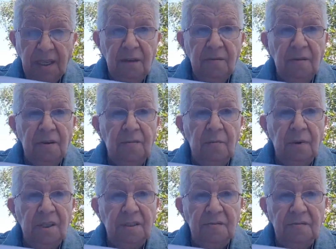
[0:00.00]
he wrote
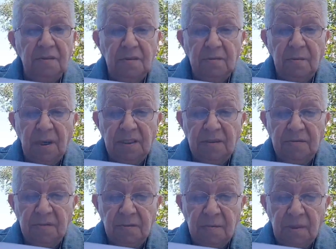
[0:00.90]
wonderful,
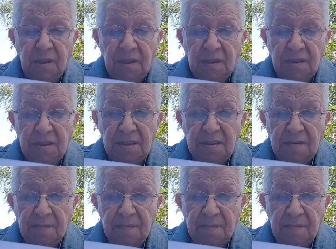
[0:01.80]
wonderful words.